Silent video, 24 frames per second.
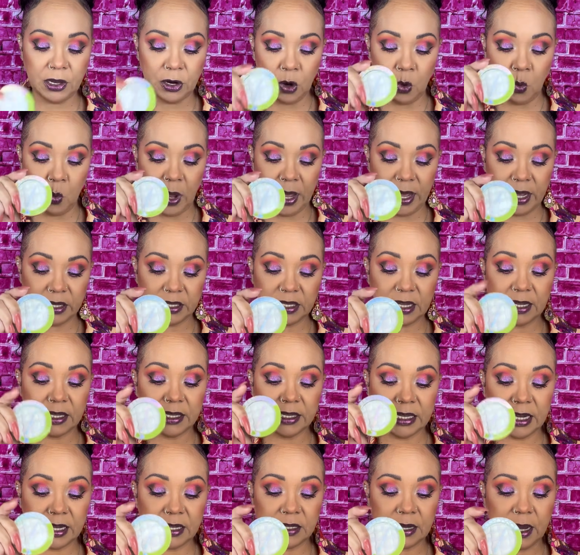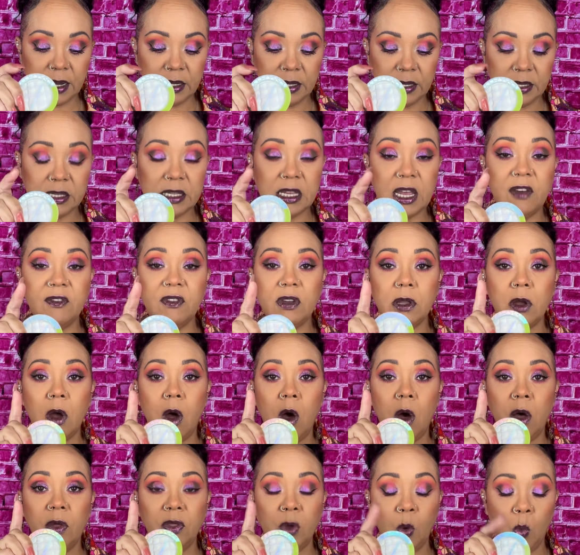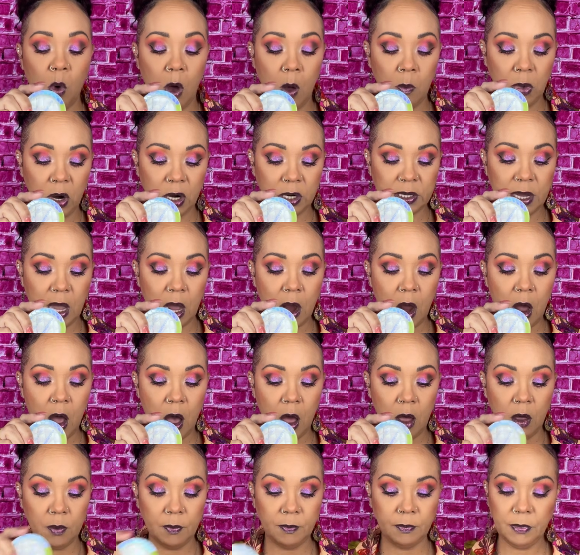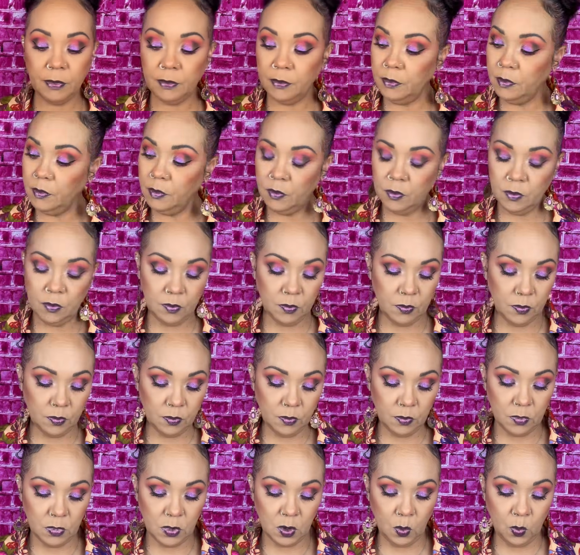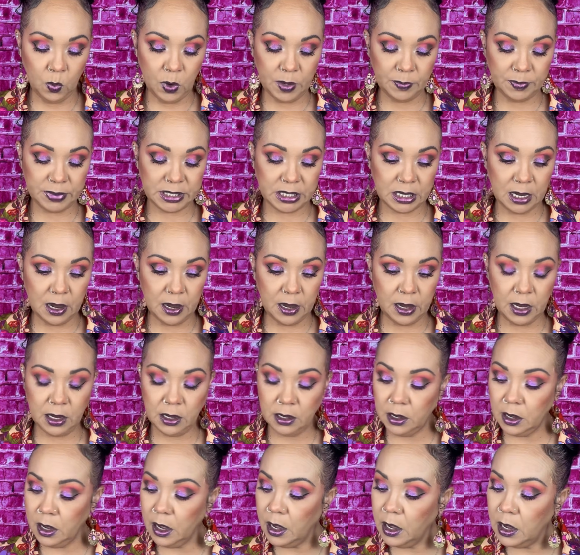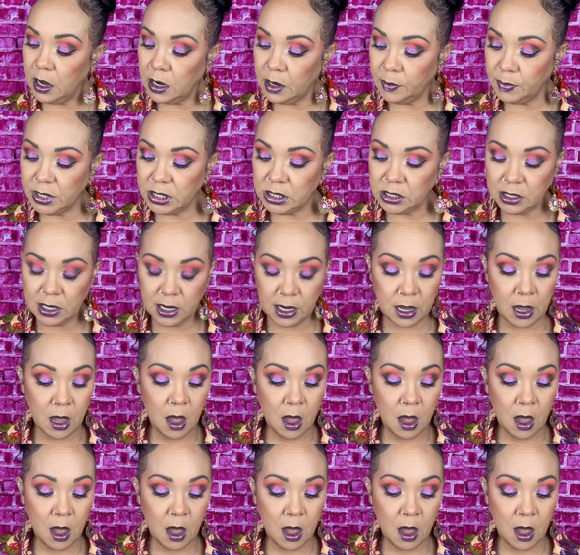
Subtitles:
was $6.97 on the Walmart.com website. And let me see.